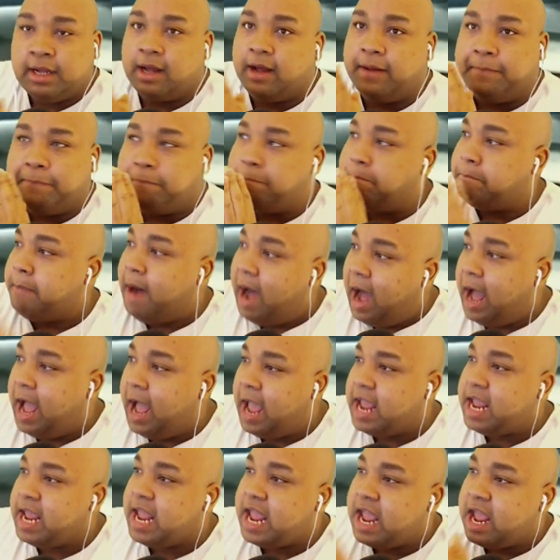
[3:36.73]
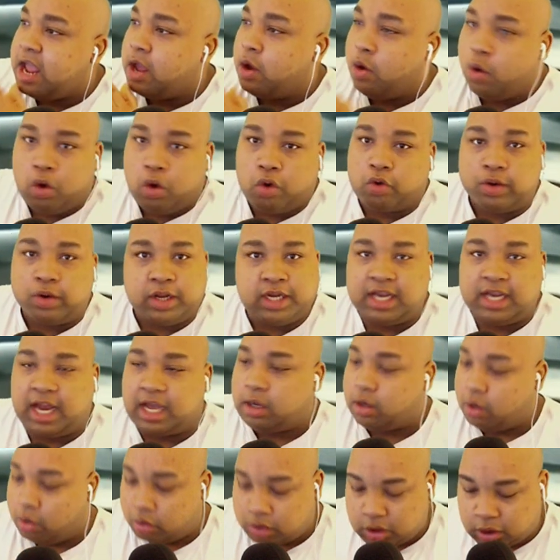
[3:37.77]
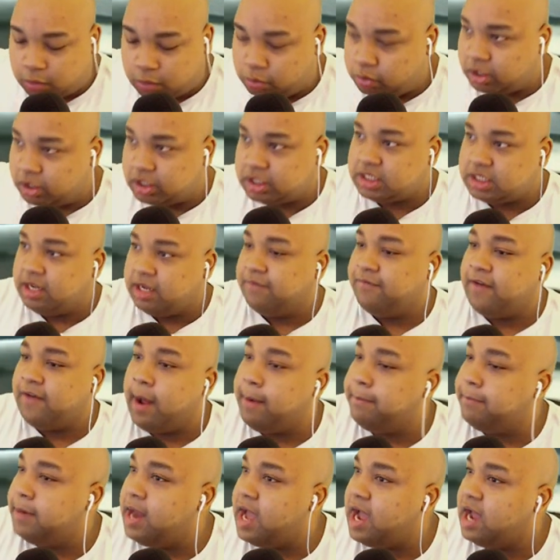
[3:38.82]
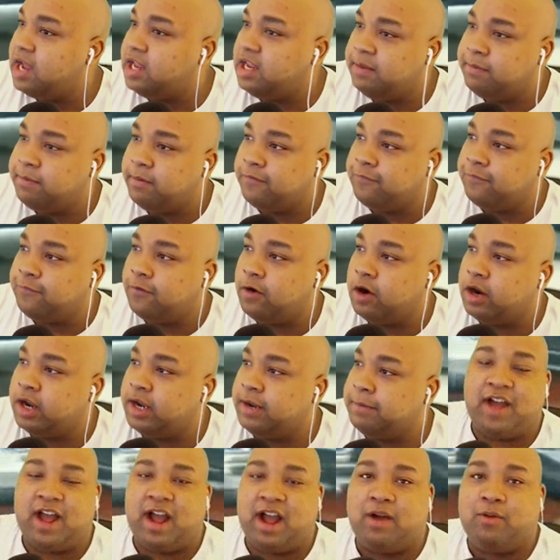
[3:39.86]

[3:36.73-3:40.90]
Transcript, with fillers: Amai and Orie, like on some real stuff. I'm not even fronting.